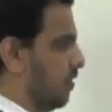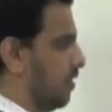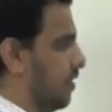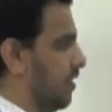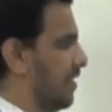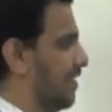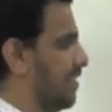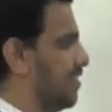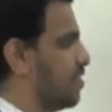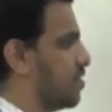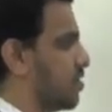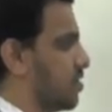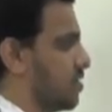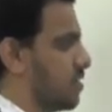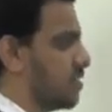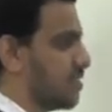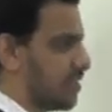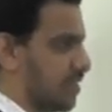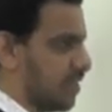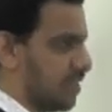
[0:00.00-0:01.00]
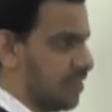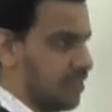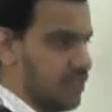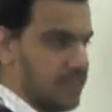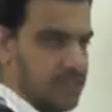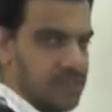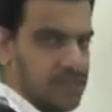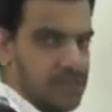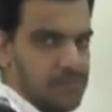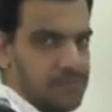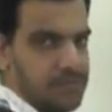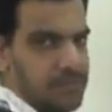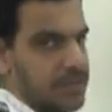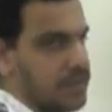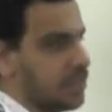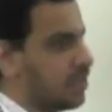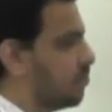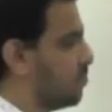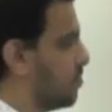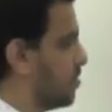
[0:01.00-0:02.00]
each sector
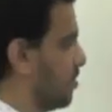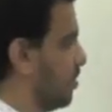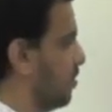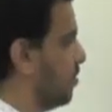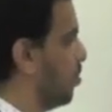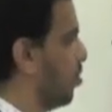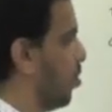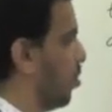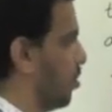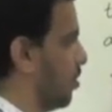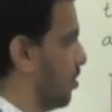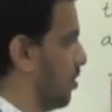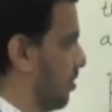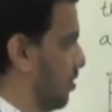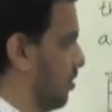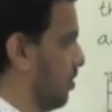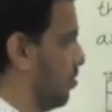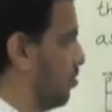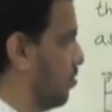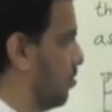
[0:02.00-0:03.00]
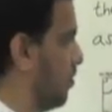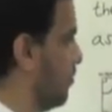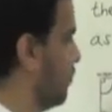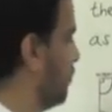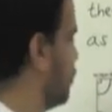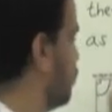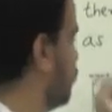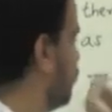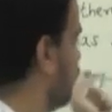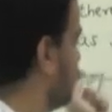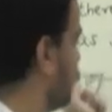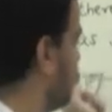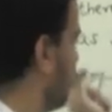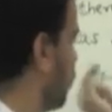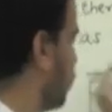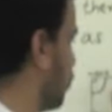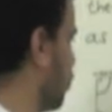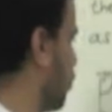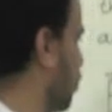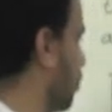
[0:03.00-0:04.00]
becomes a quadrant. Okay, so
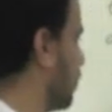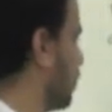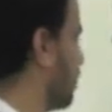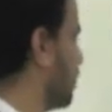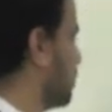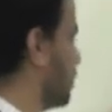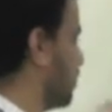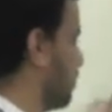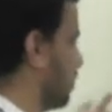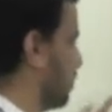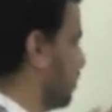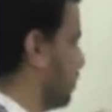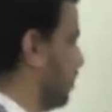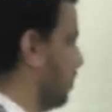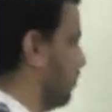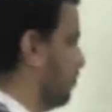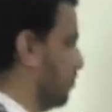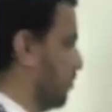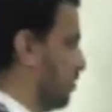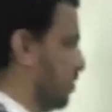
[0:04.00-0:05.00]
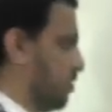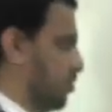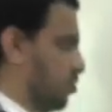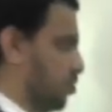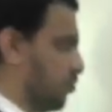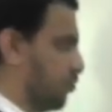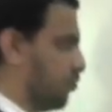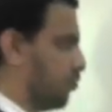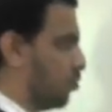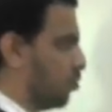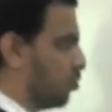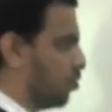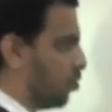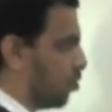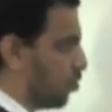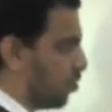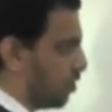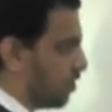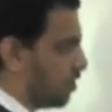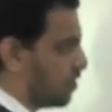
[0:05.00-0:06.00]
4 quadrants are there, so 4
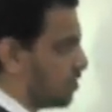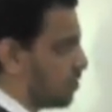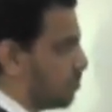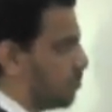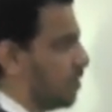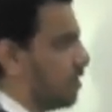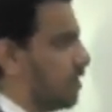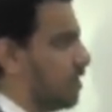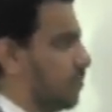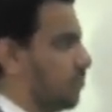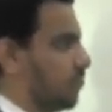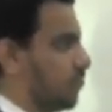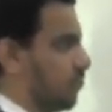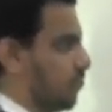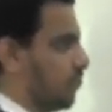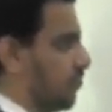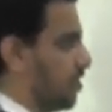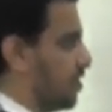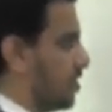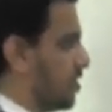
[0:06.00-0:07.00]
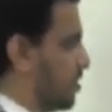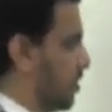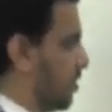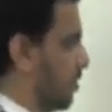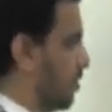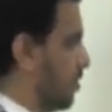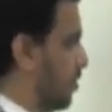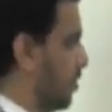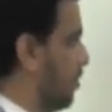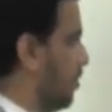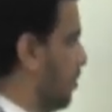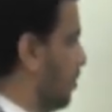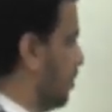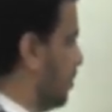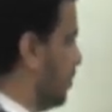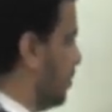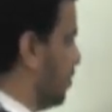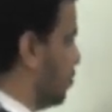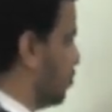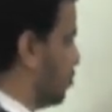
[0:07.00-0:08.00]
quadrants become one circle.
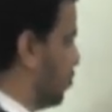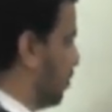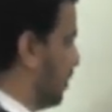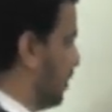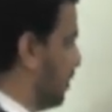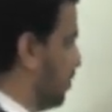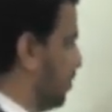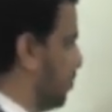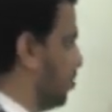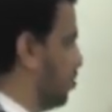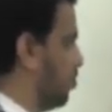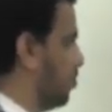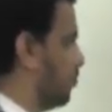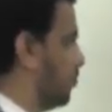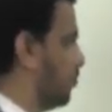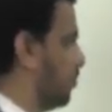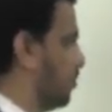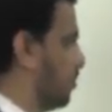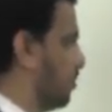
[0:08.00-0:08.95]
So area of